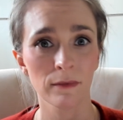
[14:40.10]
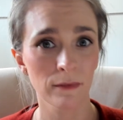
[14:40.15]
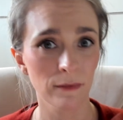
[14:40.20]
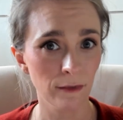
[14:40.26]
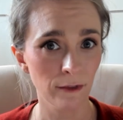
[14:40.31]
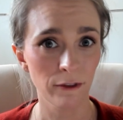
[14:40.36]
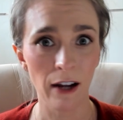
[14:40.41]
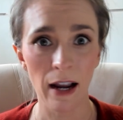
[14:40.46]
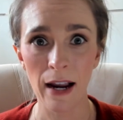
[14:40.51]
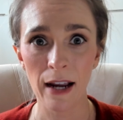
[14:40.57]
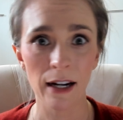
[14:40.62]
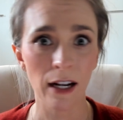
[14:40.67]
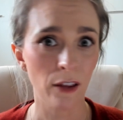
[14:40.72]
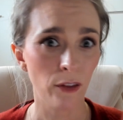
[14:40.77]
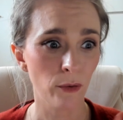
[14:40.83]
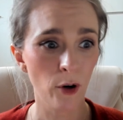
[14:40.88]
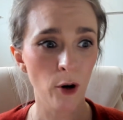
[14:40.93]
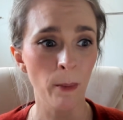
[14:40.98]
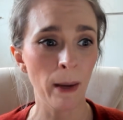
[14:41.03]
fine, I
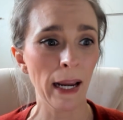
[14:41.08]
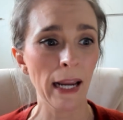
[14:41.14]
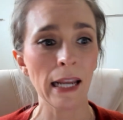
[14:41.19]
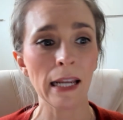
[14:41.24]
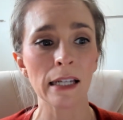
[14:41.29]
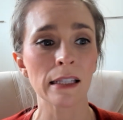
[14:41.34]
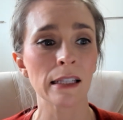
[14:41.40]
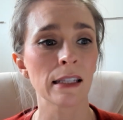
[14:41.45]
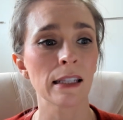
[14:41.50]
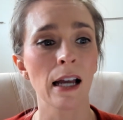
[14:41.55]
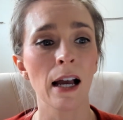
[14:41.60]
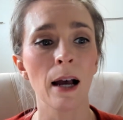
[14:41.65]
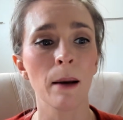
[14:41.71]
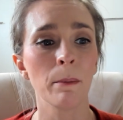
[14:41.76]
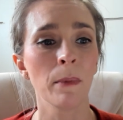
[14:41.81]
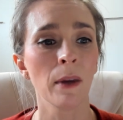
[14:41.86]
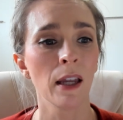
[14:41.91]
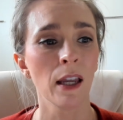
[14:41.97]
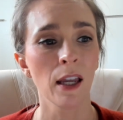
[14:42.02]
throw my hands
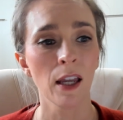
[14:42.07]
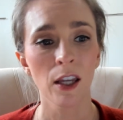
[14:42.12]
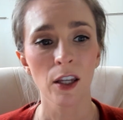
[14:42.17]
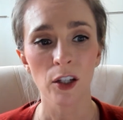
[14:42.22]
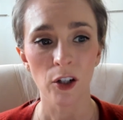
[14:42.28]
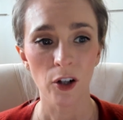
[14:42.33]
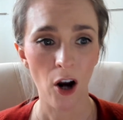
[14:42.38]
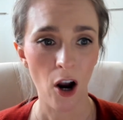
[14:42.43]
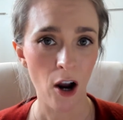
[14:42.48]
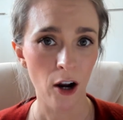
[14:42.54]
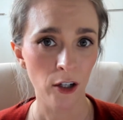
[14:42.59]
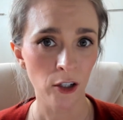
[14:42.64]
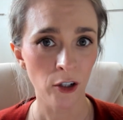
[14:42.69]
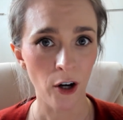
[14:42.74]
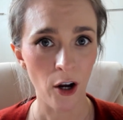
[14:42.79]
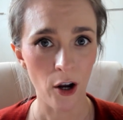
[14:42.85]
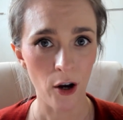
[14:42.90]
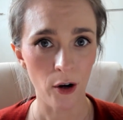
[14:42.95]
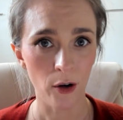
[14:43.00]
up. You're on
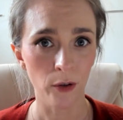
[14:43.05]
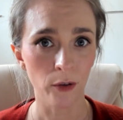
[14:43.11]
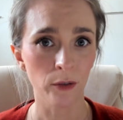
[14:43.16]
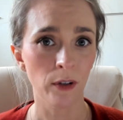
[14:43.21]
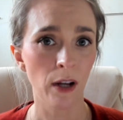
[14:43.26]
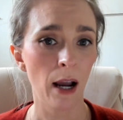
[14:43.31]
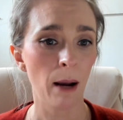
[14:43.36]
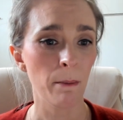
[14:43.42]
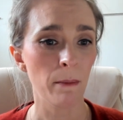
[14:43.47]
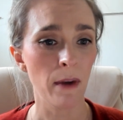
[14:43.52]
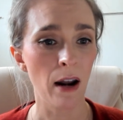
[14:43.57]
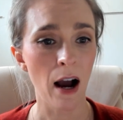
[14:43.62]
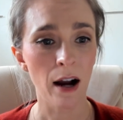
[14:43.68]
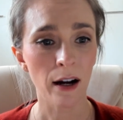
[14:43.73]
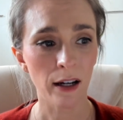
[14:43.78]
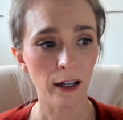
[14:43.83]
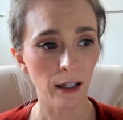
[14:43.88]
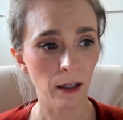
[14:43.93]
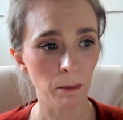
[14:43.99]
your own. I'm
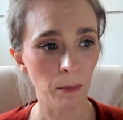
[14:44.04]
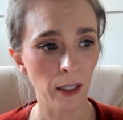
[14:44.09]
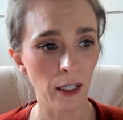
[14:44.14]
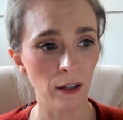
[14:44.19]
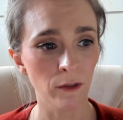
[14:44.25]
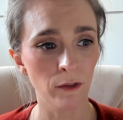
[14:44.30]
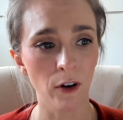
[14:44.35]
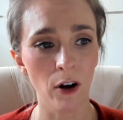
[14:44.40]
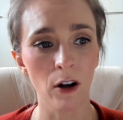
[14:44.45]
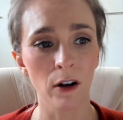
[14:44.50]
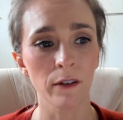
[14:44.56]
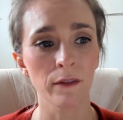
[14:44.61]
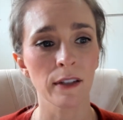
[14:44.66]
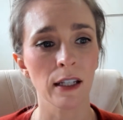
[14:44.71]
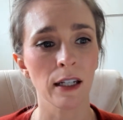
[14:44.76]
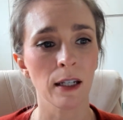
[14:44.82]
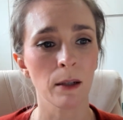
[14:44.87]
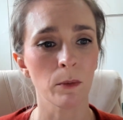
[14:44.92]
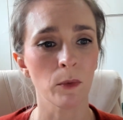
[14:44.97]
not going to be involved
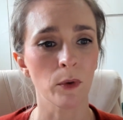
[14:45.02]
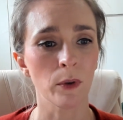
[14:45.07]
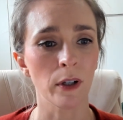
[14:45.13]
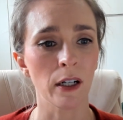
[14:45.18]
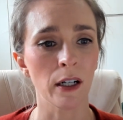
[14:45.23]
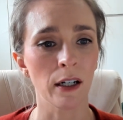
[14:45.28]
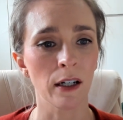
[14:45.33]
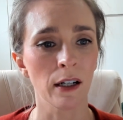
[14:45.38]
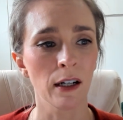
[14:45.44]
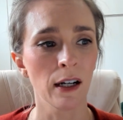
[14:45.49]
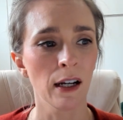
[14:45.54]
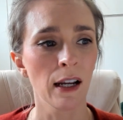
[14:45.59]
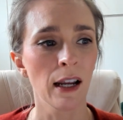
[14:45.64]
anymore.